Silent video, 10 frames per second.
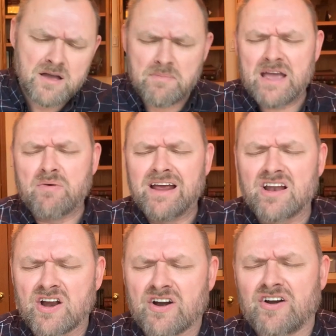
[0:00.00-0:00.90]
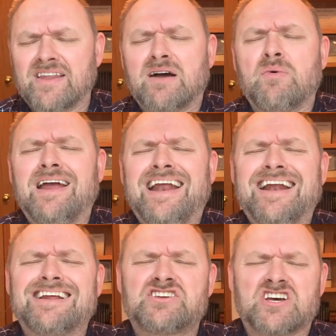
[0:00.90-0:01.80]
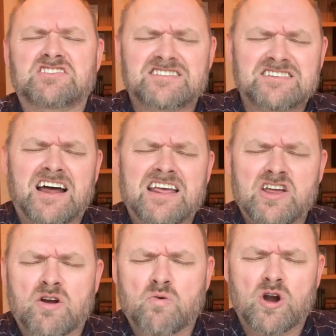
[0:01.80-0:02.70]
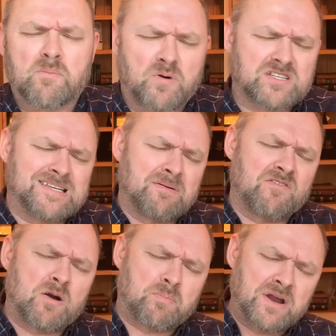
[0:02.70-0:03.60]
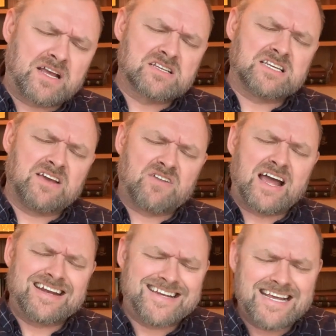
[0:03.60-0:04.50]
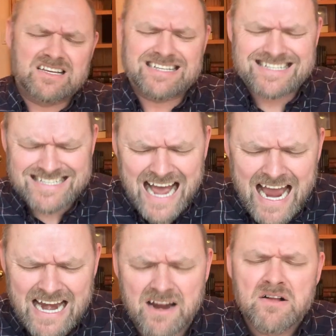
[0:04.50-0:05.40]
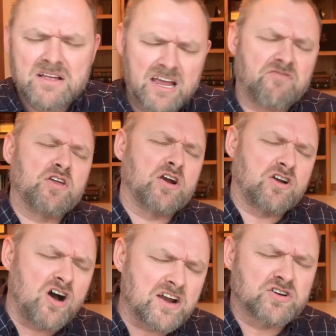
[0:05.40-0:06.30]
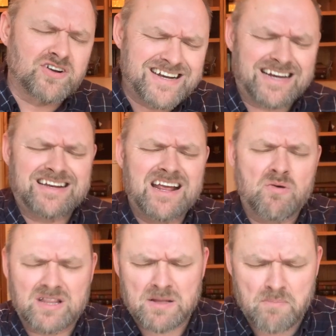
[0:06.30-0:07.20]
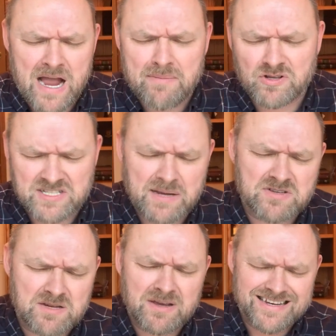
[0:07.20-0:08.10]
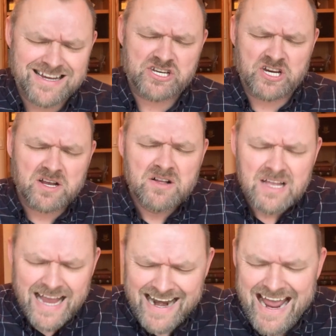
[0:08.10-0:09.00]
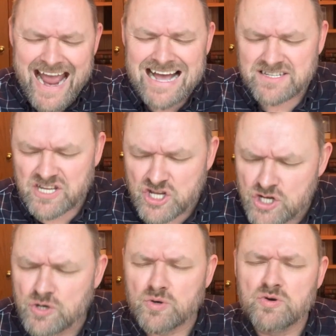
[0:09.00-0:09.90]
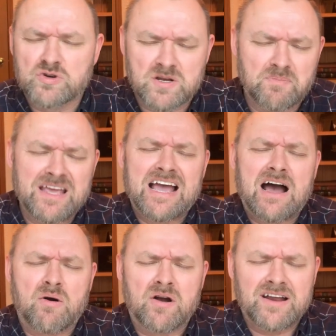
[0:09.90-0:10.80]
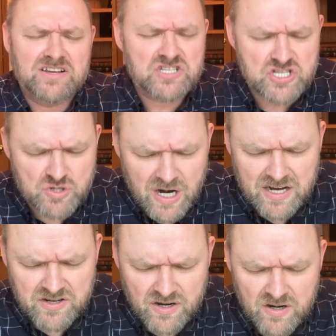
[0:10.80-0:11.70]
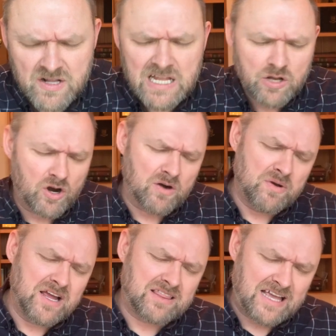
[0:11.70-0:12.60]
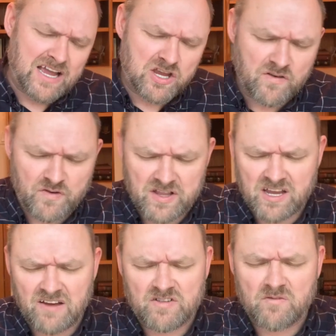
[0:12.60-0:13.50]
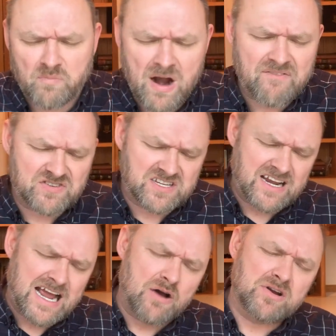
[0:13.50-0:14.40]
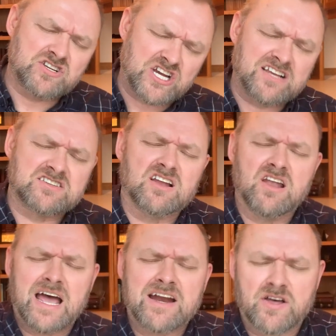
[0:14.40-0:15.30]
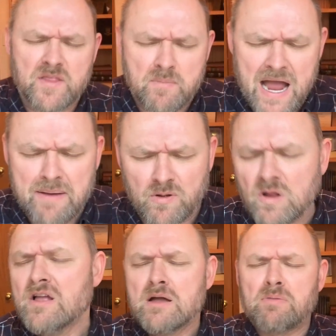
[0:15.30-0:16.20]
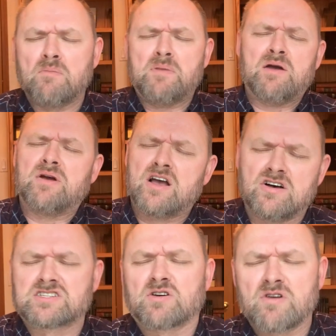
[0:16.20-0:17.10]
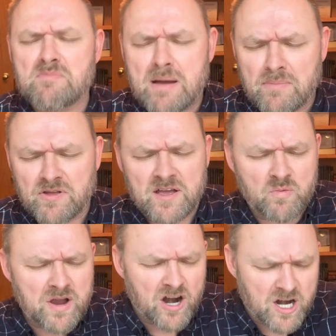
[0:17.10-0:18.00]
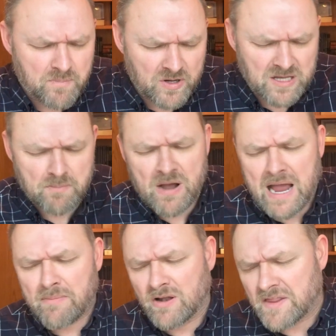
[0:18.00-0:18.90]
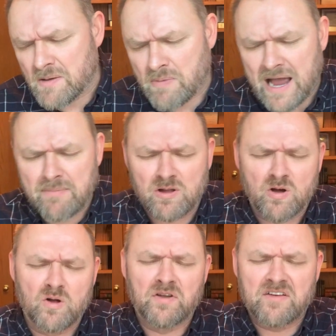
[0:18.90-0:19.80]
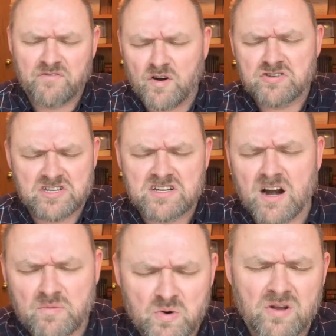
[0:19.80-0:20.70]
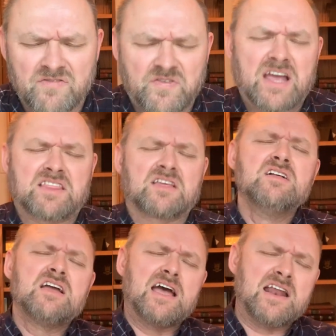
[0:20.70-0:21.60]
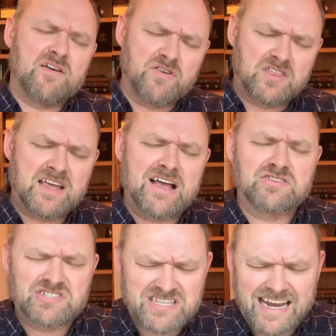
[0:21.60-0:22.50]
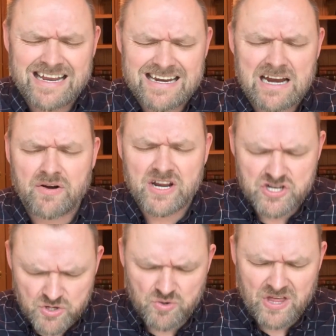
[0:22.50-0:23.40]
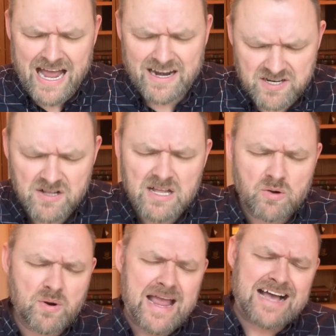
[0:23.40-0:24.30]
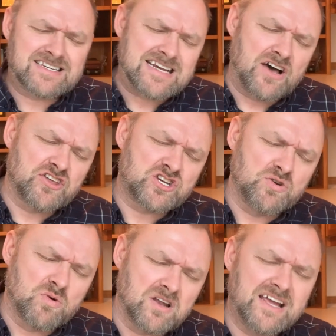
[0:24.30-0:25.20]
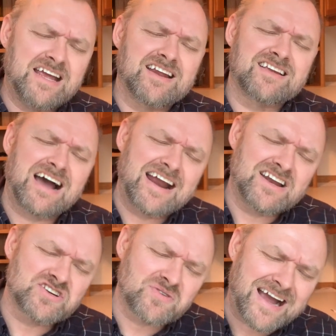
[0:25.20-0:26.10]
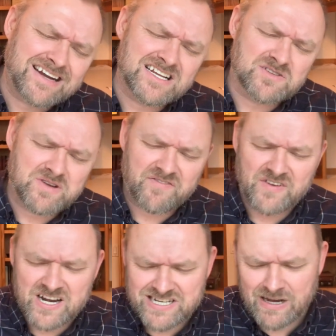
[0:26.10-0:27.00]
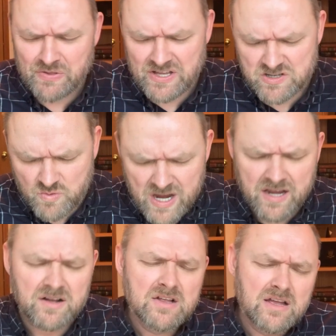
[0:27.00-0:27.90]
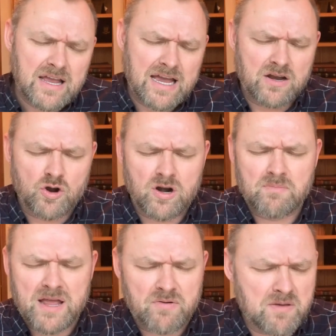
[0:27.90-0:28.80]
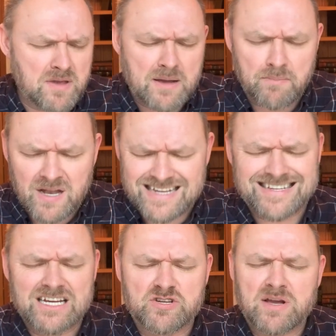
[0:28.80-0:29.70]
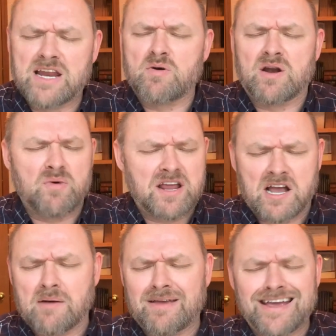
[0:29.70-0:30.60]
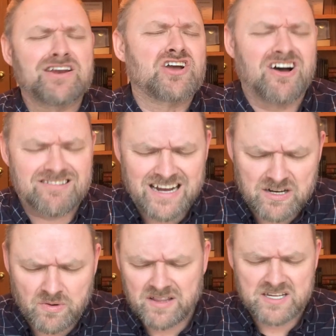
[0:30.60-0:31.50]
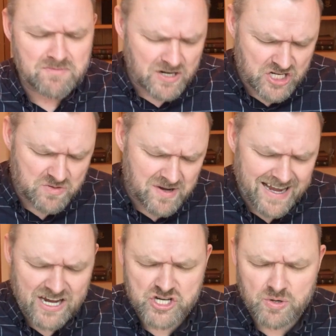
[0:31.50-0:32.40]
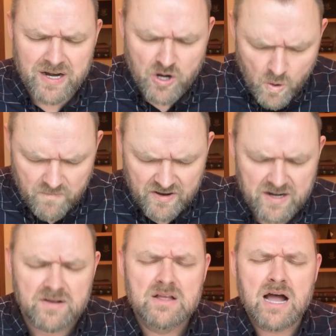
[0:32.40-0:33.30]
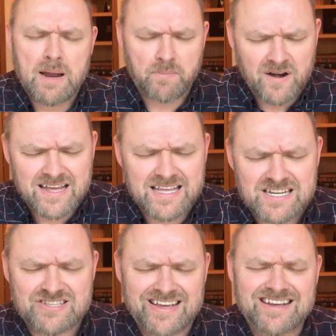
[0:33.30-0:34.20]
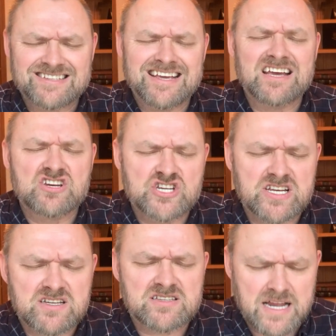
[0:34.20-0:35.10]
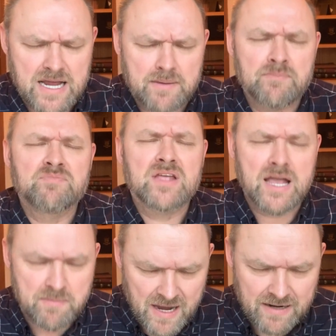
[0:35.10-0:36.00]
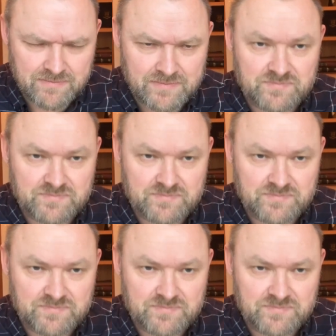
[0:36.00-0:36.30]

May we learn that we need to just study your word, put some of our preconceived ideas aside if they're contradicting what the Bible seems to be teaching, and ask you to be our instructor. Lord, we thank you for the gift of prophecy and how it sheds light on the Bible. But may we also remember that we are to put the Bible and the Bible only first as our rule of faith, and everything else secondary to that. We ask now that you will lead and guide and as we finish out this week. And Lord, may we be a blessing to anyone we come in contact with as much as we can during COVID. I pray these things in Jesus' name. Amen.